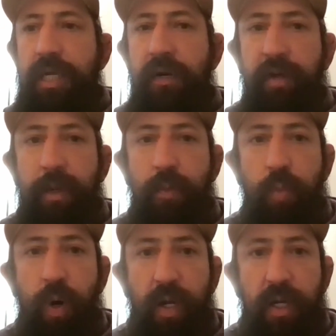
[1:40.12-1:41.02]
generally
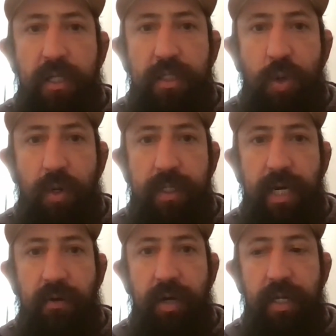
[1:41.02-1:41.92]
what a good
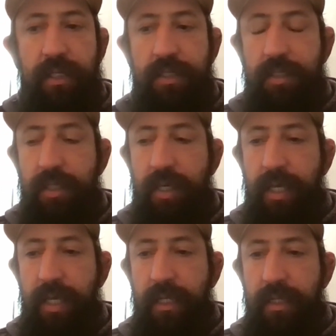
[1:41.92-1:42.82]
storyteller is,
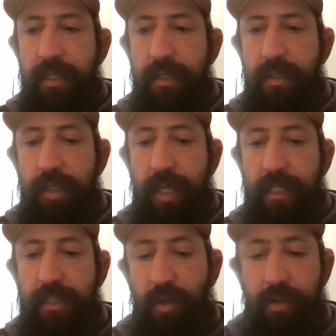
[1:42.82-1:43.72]
and
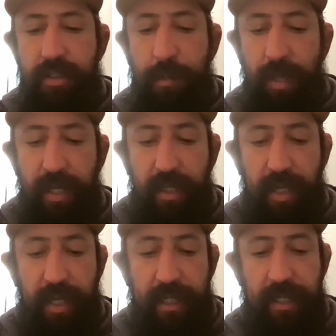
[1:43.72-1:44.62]
like so somebody
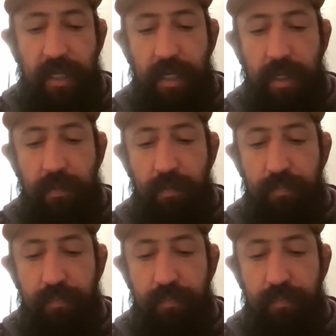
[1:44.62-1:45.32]
like uh,